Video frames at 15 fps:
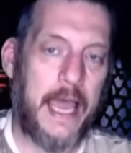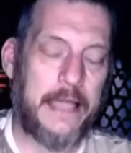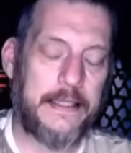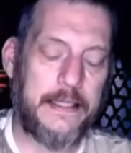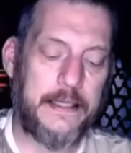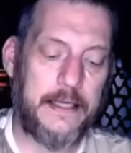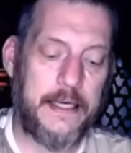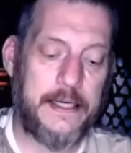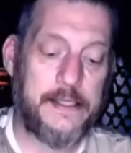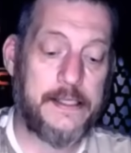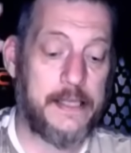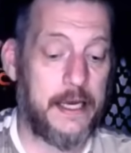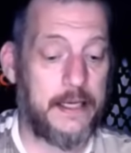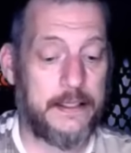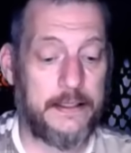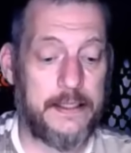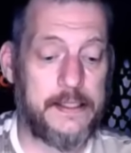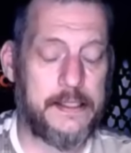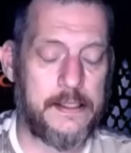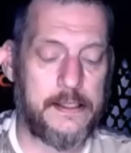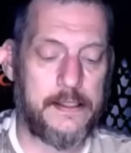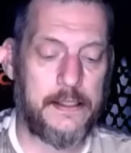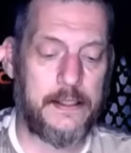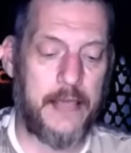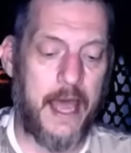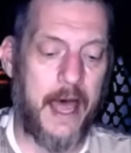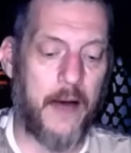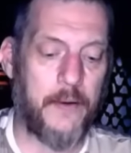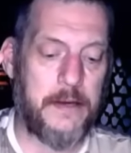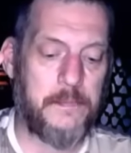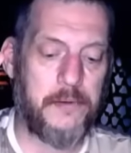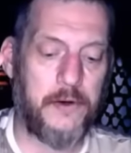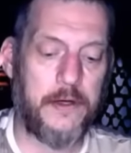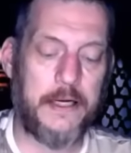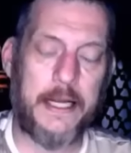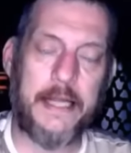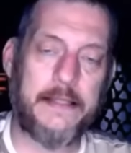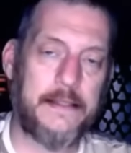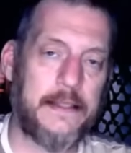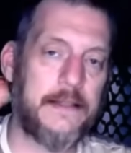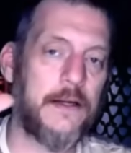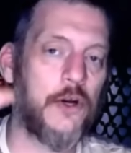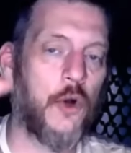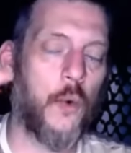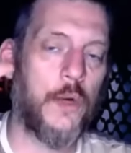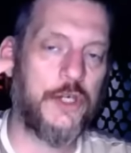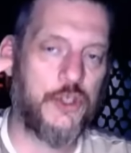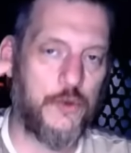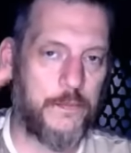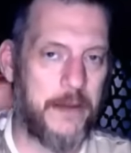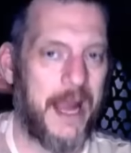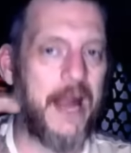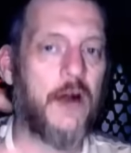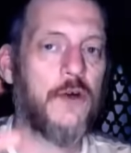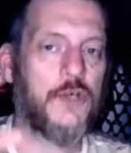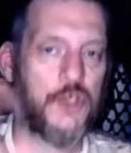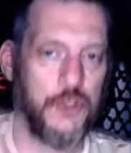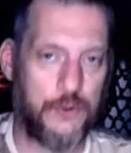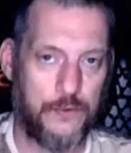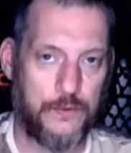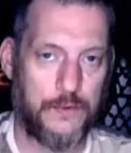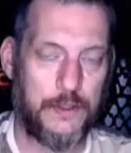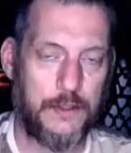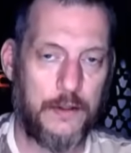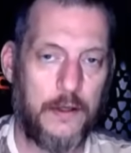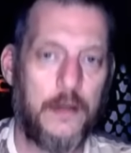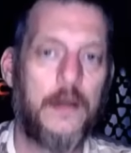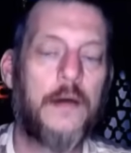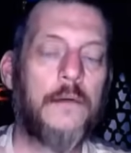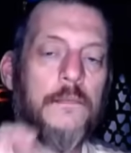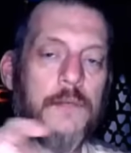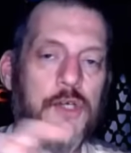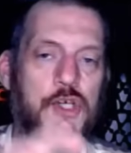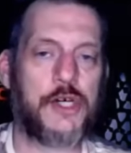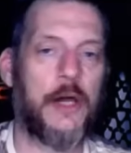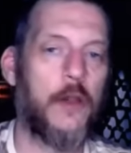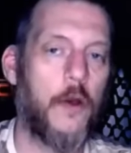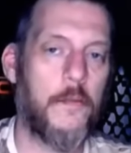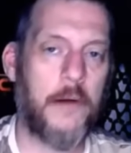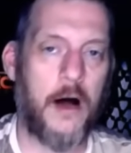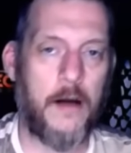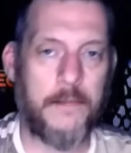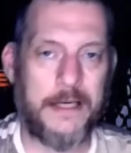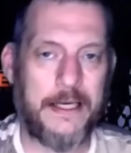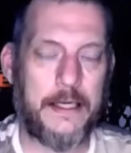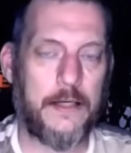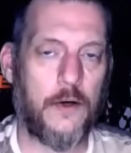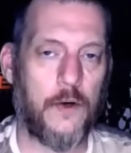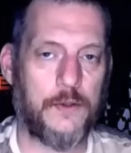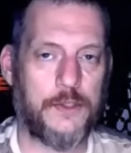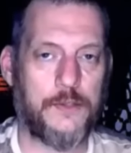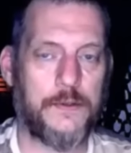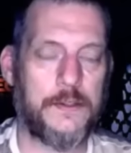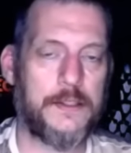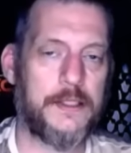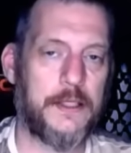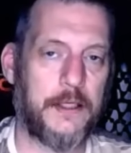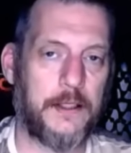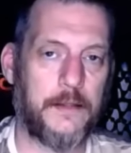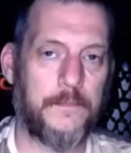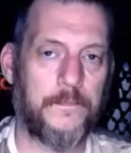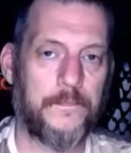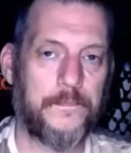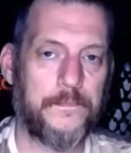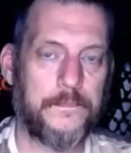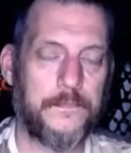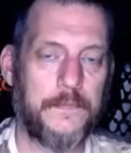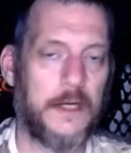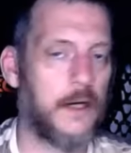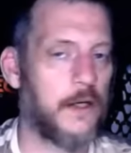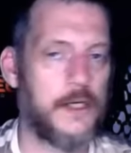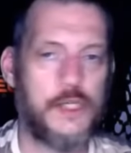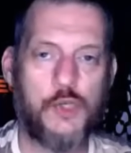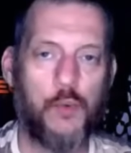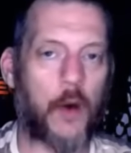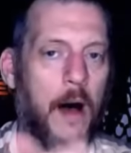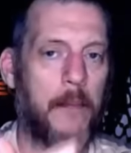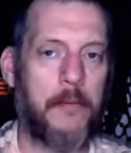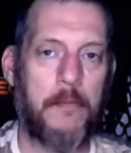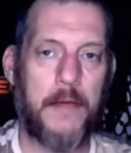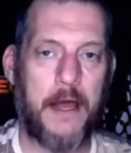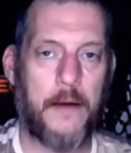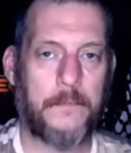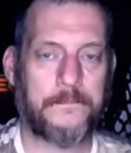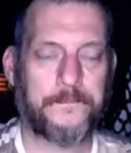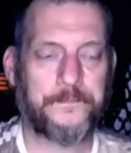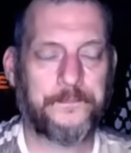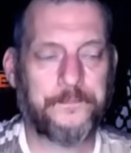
And then he said, and this is how he put it, and then they're going to parachute Michelle Obama in onto the ticket. They're going to swap him out.